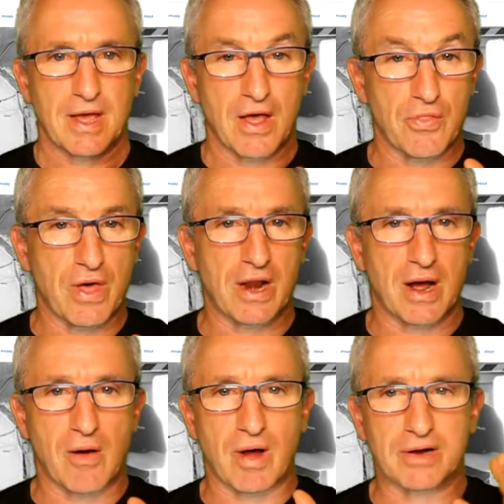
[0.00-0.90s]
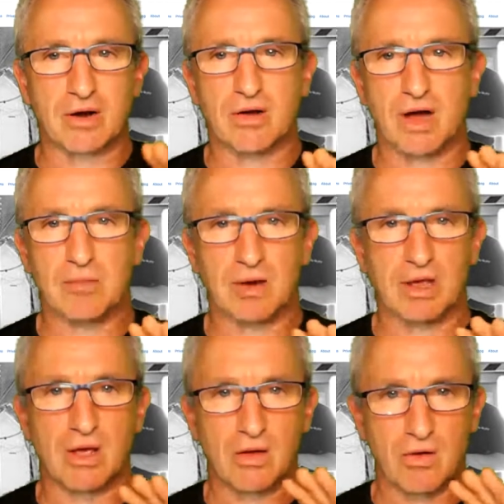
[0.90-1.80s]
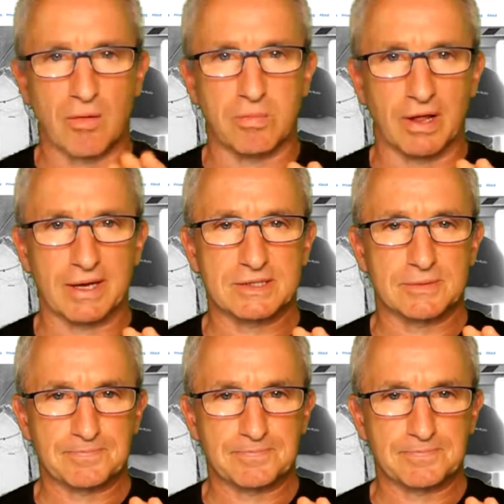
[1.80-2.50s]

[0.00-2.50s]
that are undeniably complex,